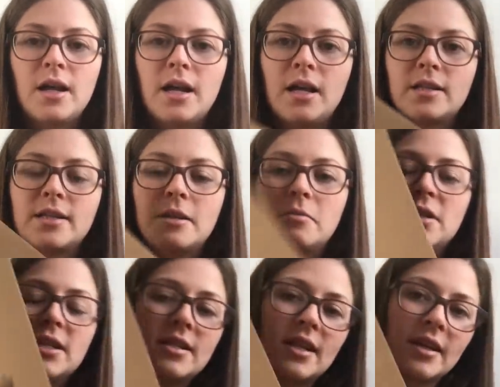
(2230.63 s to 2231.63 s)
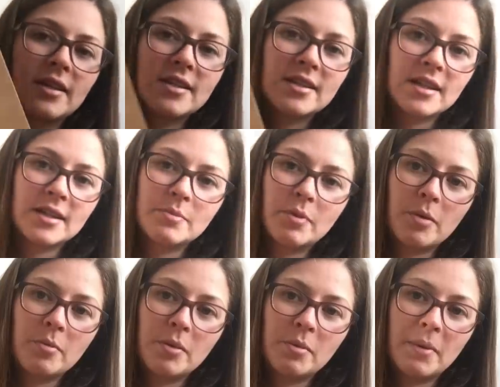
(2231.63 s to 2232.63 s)
and slipped inside this nice
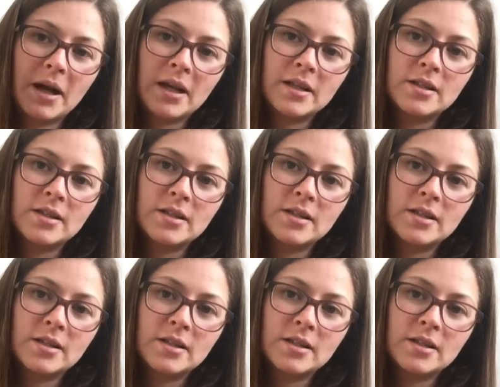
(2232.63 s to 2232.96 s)
brown paper bag,